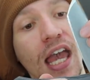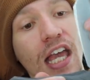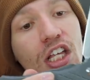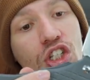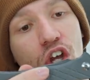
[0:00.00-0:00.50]

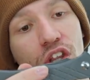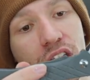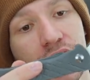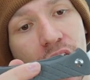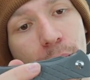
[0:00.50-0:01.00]
is
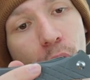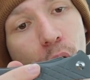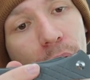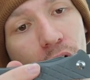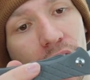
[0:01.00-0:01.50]
the same
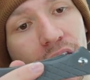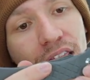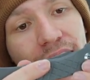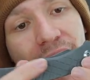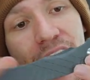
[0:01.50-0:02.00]
ball bearing
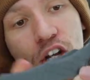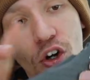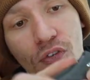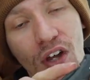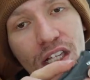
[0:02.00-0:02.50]
that
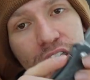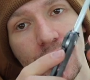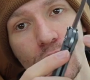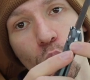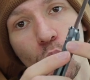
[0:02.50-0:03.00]

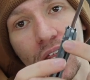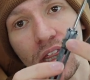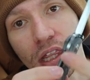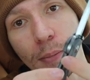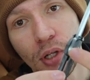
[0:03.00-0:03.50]
interfaces with
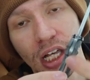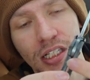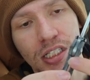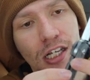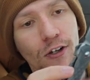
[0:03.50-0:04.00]
the
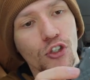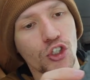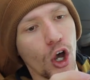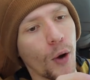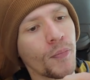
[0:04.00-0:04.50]
blade steel.
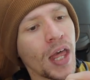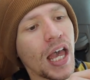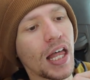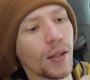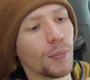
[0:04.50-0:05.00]
So
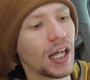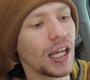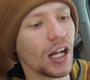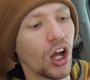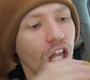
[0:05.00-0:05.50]
the
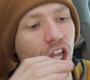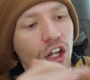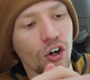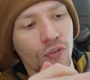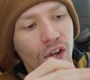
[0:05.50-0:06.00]
blade
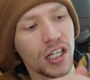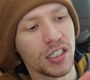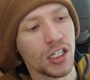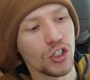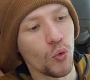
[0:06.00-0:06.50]

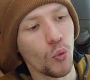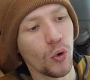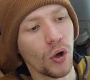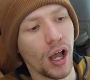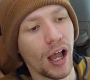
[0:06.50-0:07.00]
interfaces
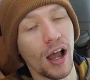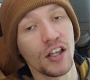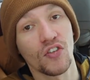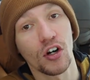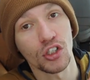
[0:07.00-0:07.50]
uh,
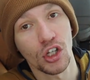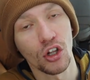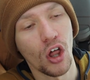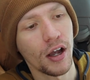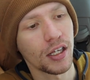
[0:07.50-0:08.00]
as far as the
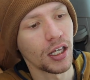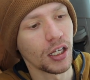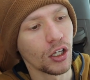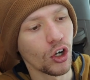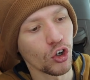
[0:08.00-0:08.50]

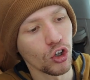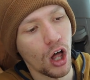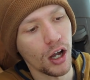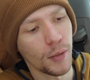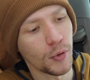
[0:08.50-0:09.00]
locking or
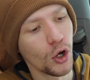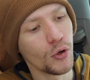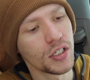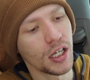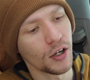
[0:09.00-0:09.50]
lockup
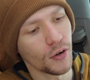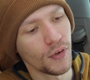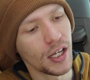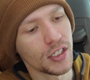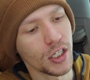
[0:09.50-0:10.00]
goes, it
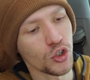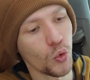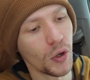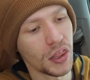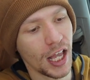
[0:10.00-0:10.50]
interfaces
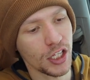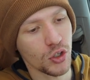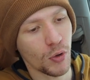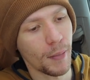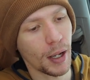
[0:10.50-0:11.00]
with that
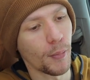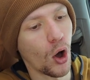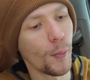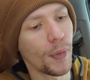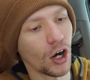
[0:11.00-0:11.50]
ceramic
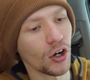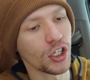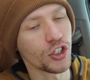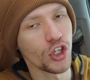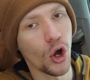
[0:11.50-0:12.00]
ball
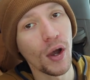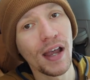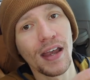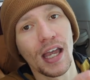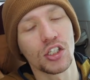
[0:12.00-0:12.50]
bearing. So
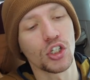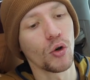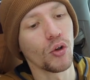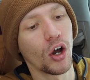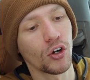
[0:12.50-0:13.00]
it's
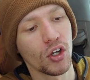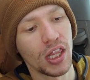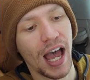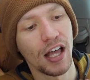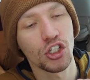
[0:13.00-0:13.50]
no longer
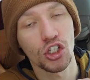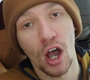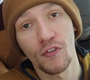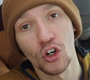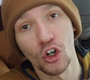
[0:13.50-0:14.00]
that
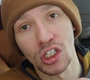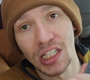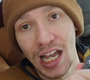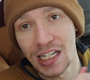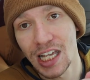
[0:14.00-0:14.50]
softer
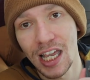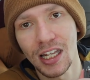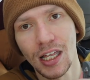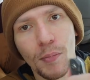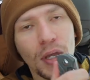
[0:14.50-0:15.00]

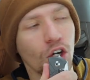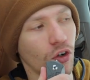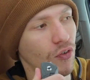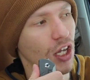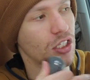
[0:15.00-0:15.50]
titanium
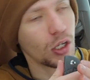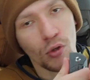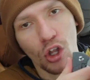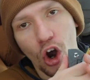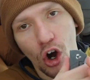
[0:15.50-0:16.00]
interfacing
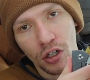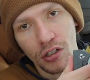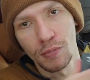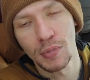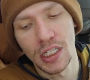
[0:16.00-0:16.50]
with a
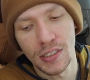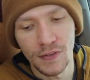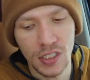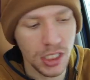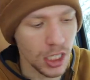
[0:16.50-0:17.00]
hardened piece
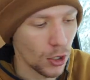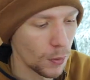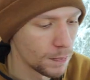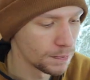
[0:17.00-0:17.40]
of steel.